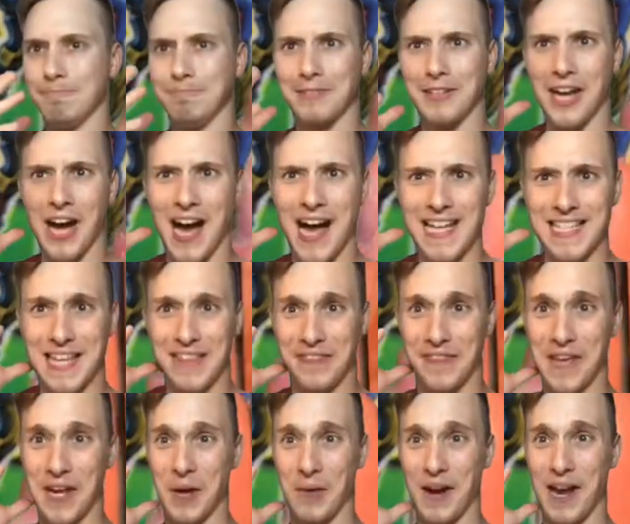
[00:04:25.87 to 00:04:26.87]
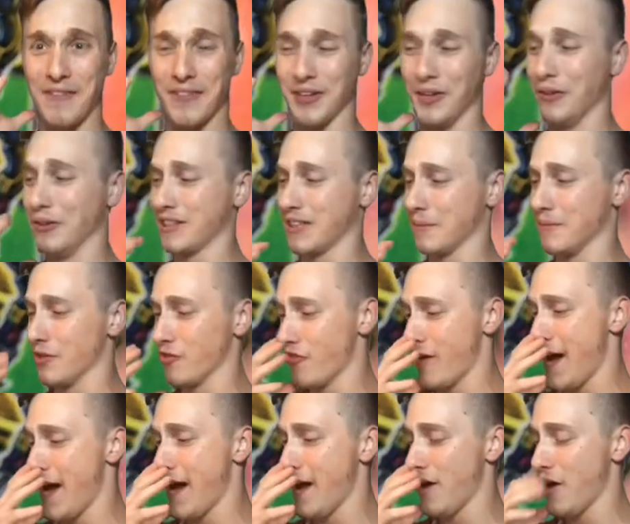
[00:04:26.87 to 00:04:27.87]
Guys, I think we have an Ultimate
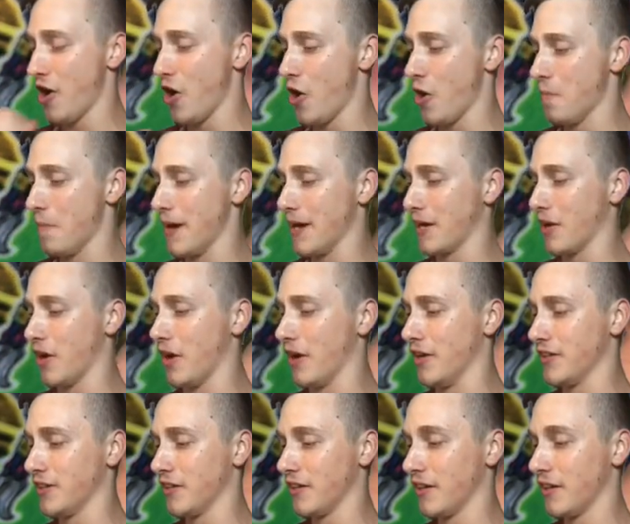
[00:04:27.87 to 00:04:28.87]
Rare. Oh my god.